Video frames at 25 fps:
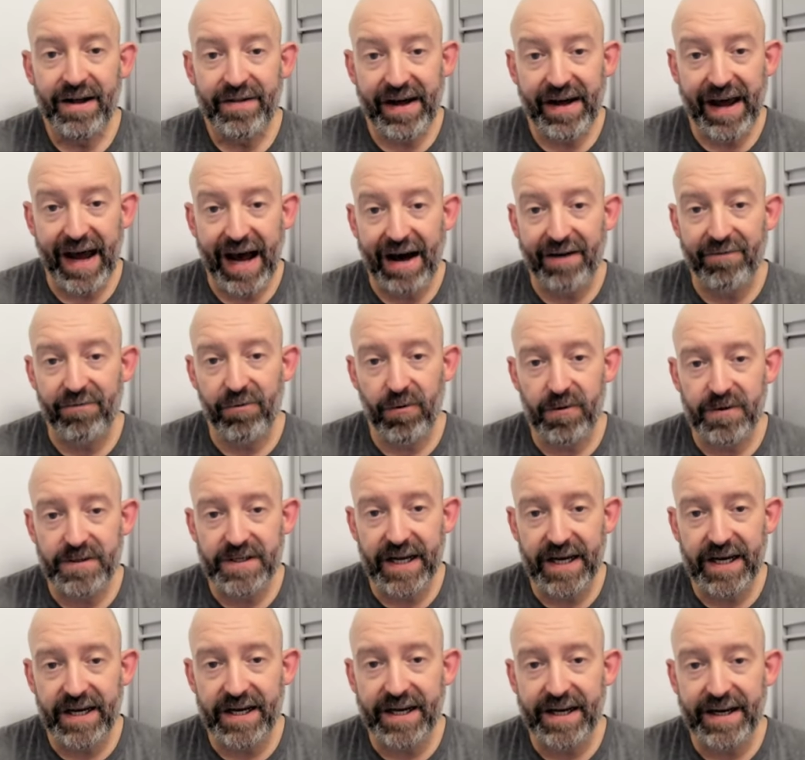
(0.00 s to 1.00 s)
They have
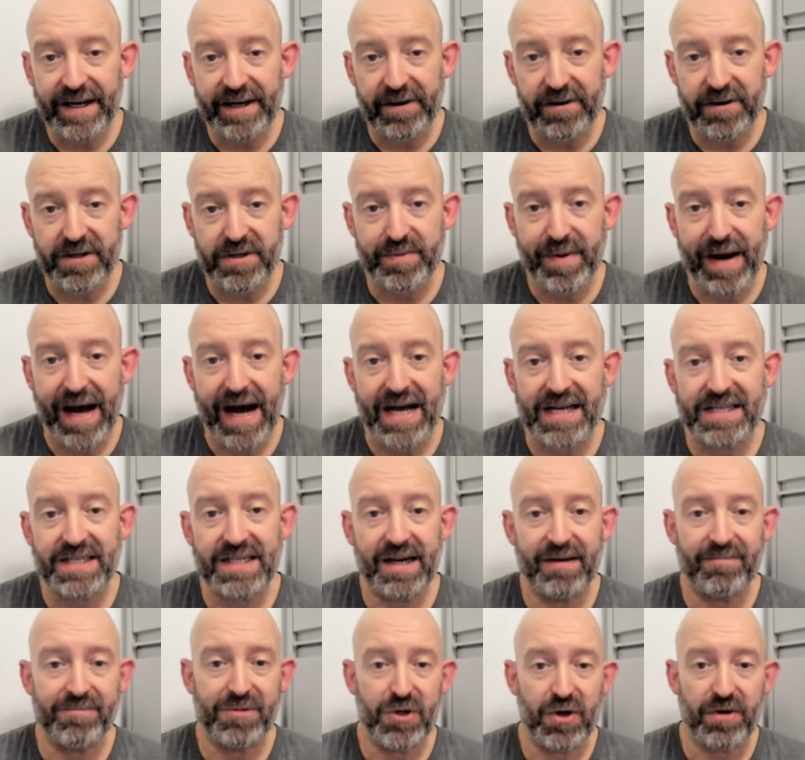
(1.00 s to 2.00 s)
rotated in years
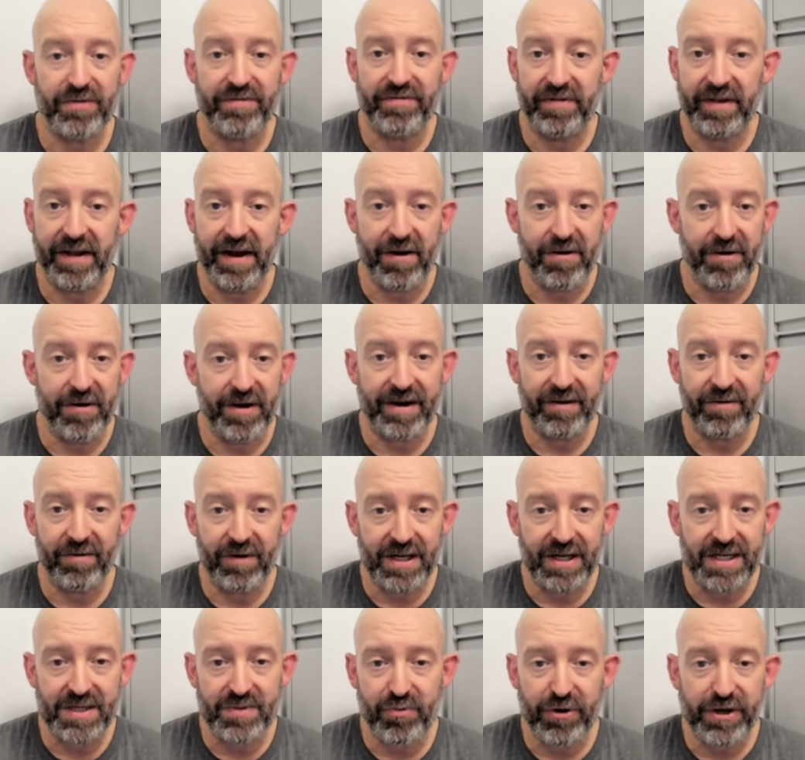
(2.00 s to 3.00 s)
past. I'm sure Flaherty
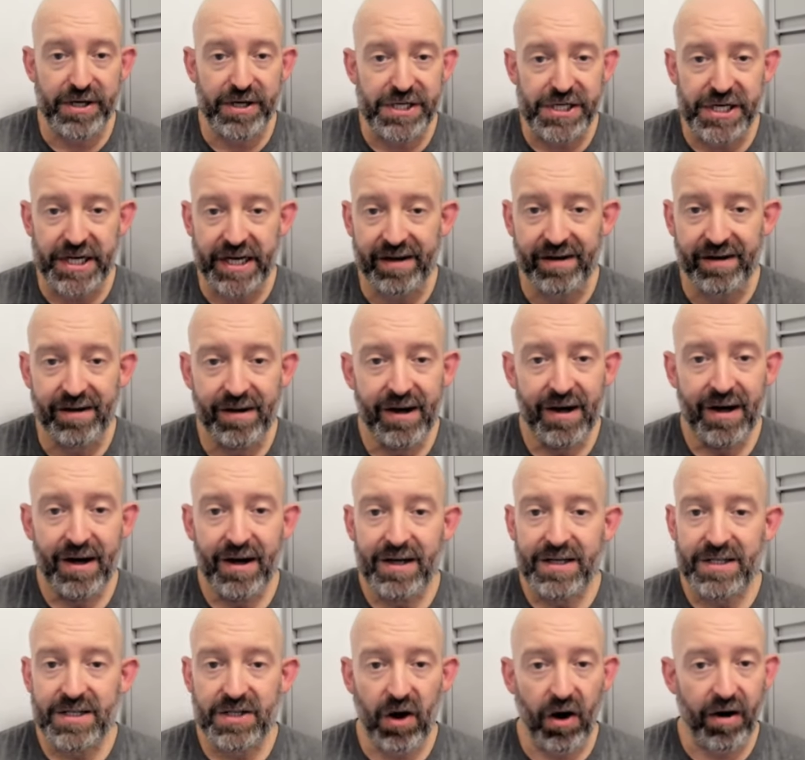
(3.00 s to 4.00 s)
is preaching
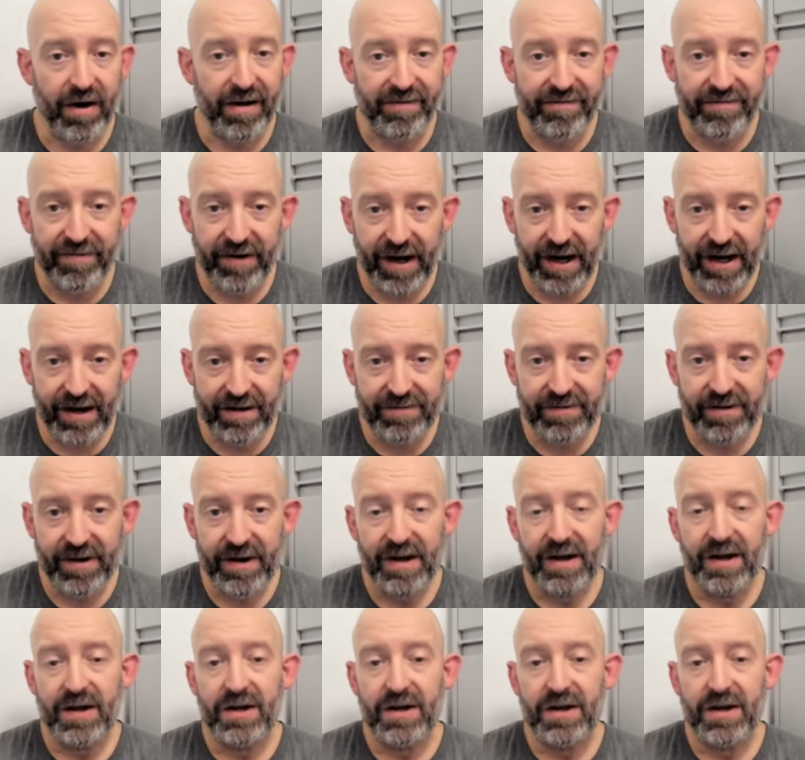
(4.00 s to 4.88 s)
starting five.